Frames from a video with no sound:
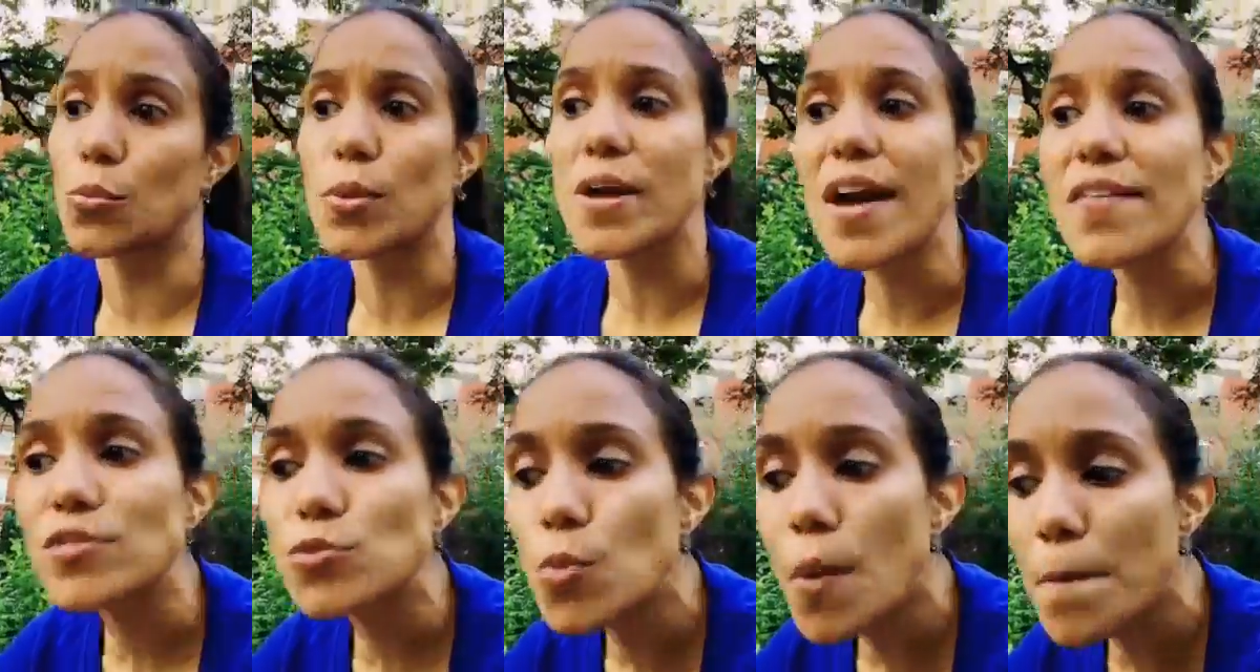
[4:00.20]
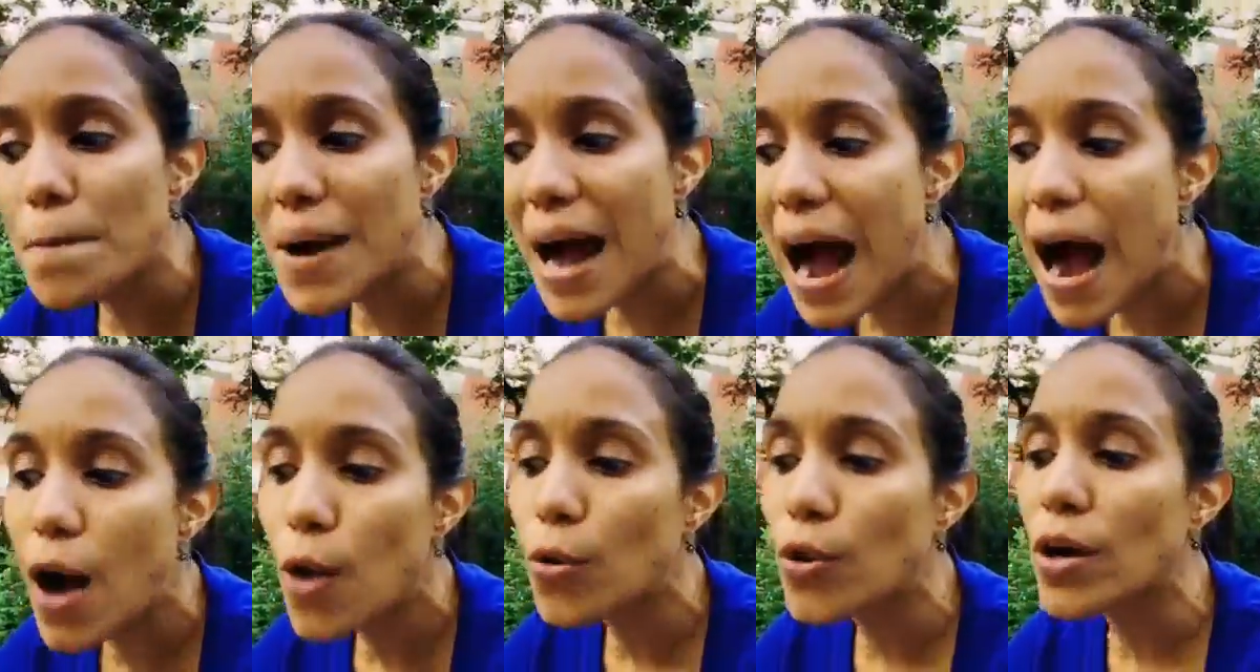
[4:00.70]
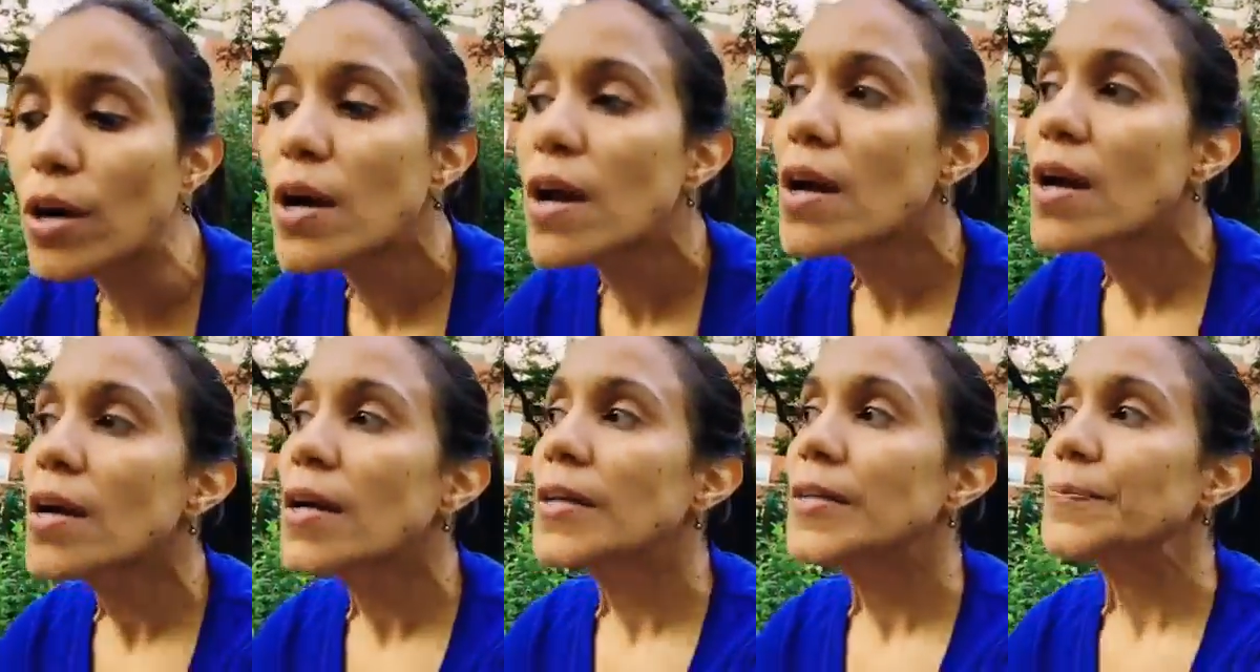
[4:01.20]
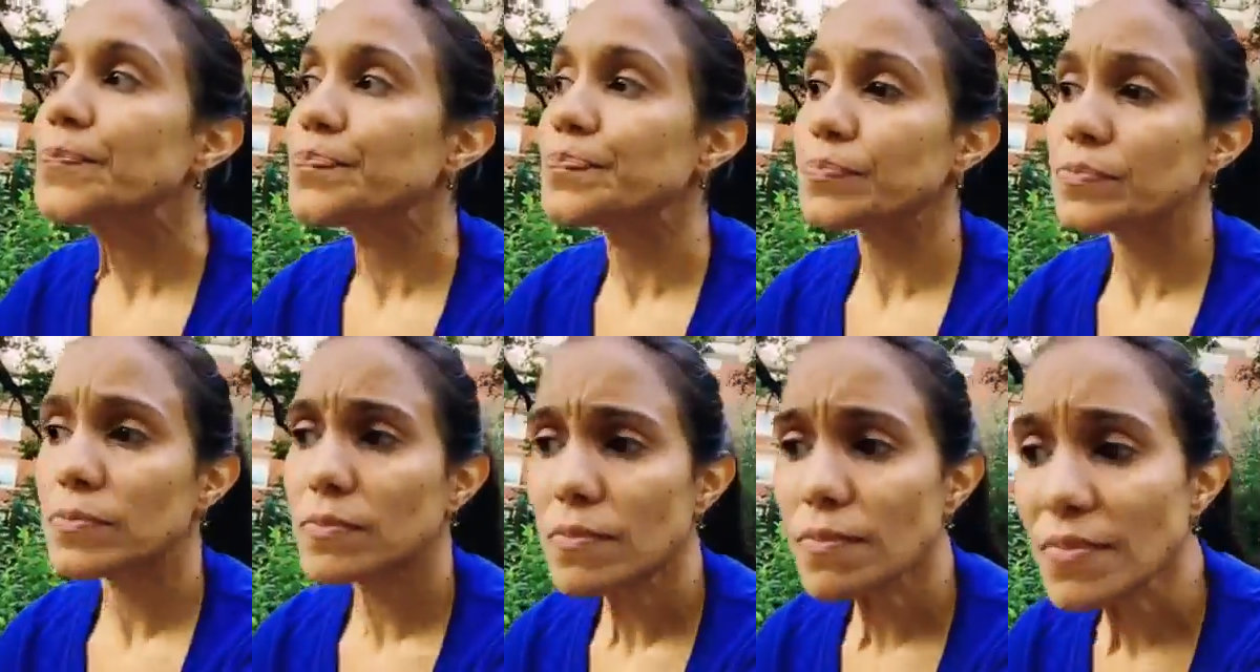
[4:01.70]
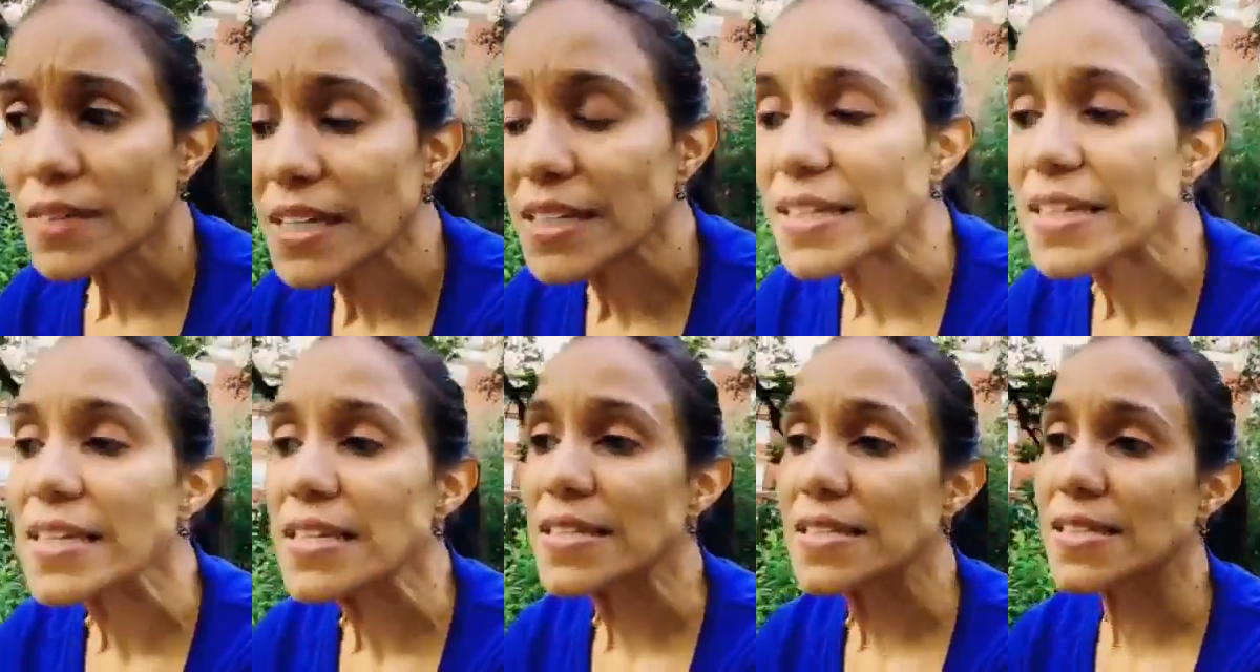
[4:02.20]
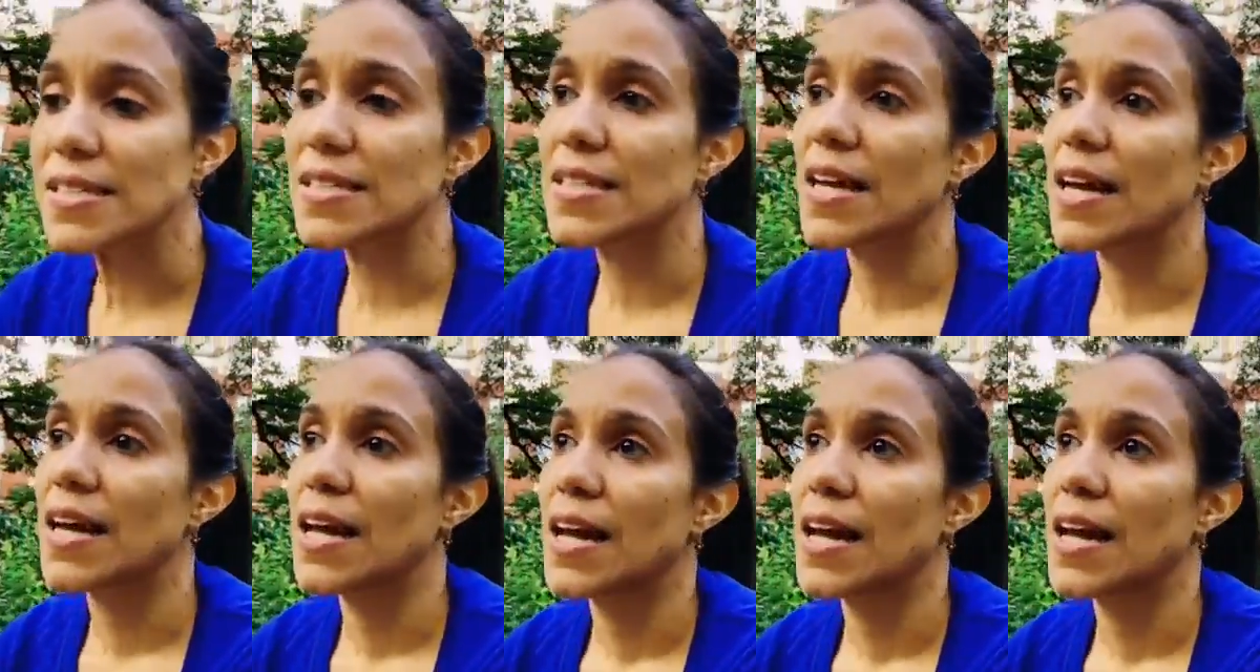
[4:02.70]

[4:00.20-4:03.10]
We have to empower kids